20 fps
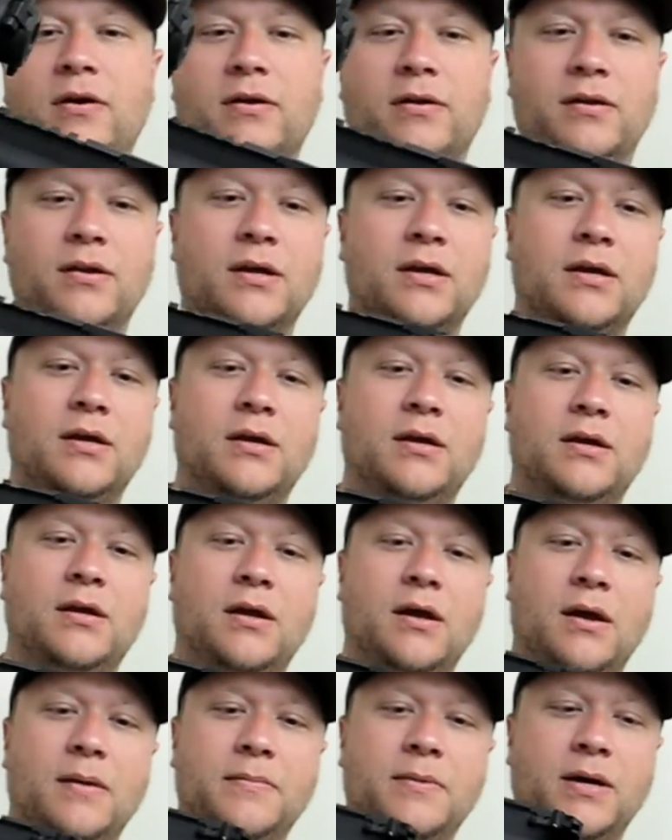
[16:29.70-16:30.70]
and
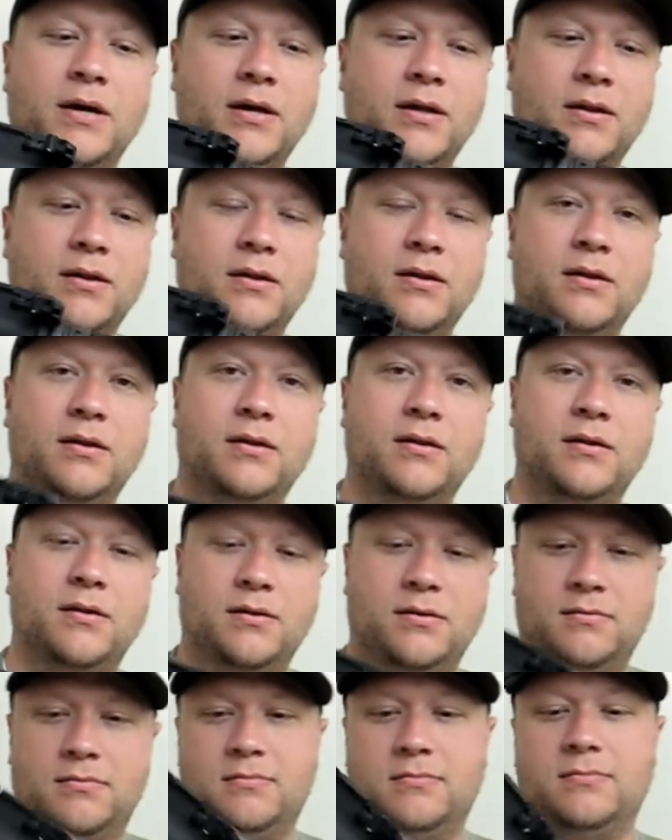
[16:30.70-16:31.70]
I'm not
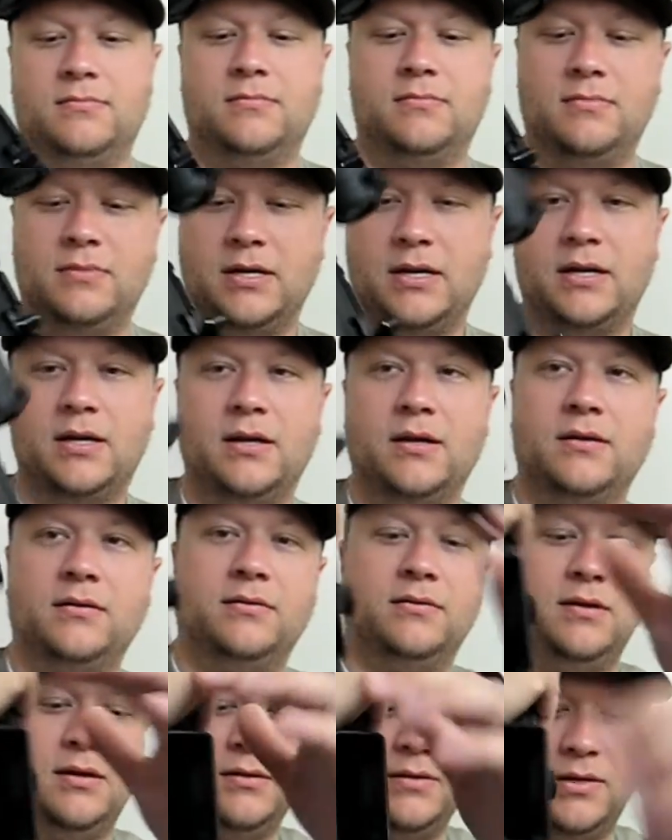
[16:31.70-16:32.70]

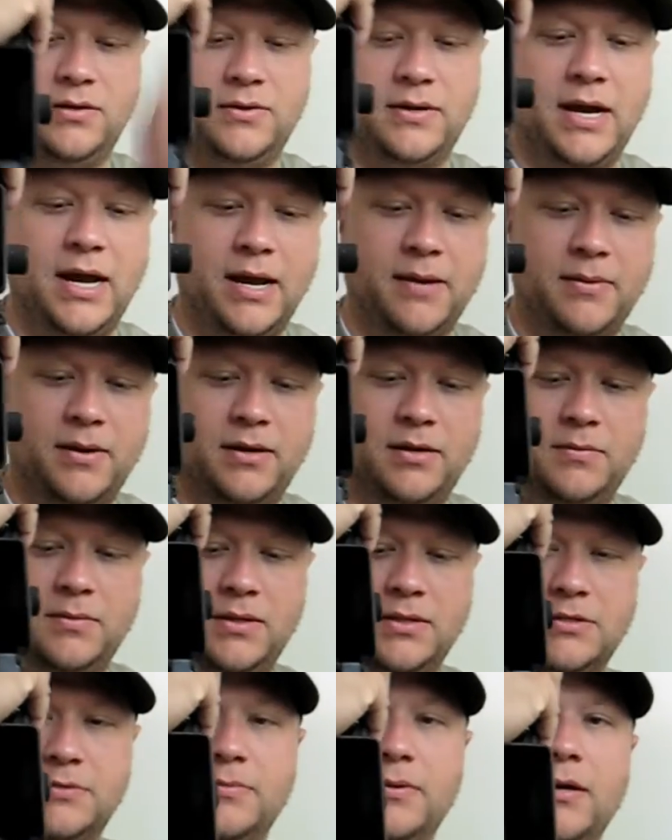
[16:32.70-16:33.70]
a little guy by any
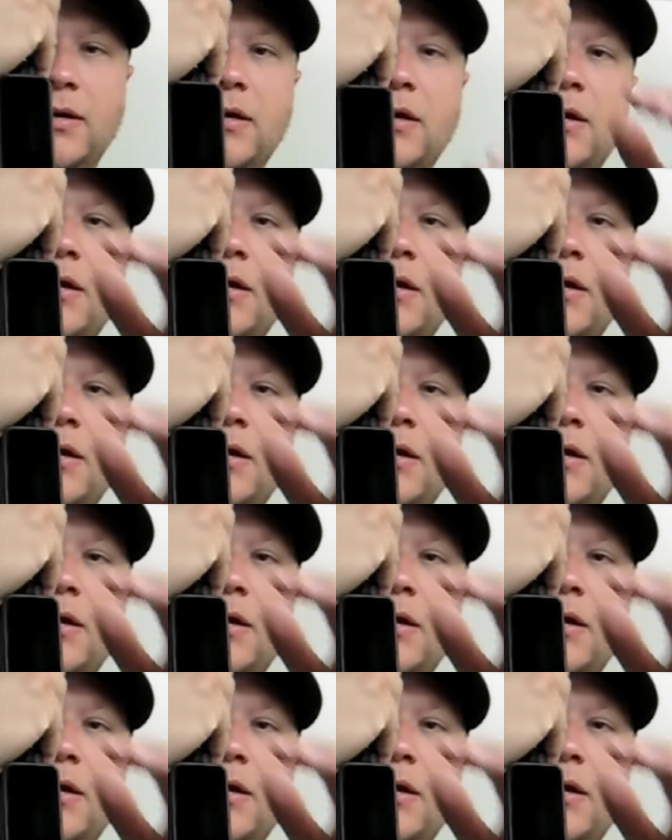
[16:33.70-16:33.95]
means, but